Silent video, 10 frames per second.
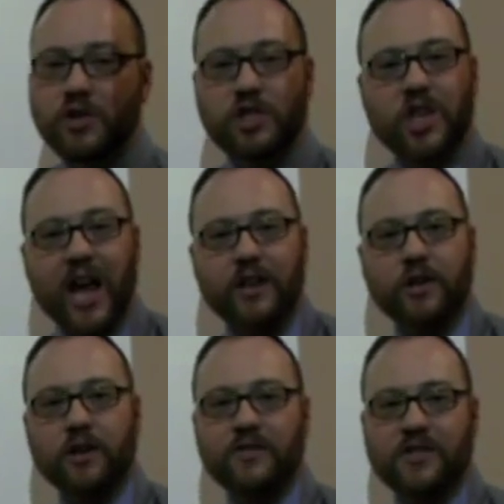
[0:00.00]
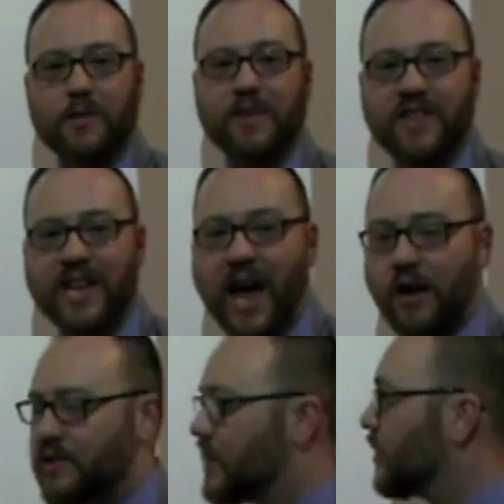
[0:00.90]
the gender of some of the
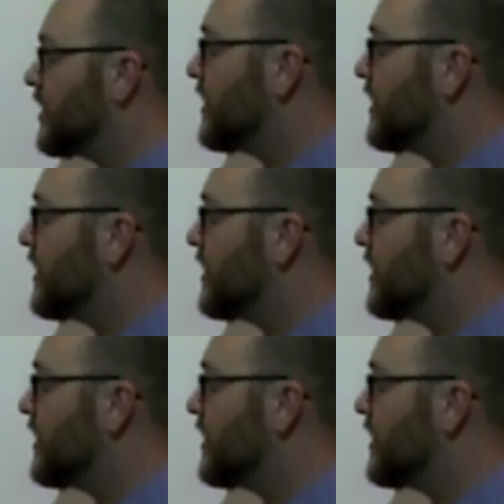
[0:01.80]
nouns that we're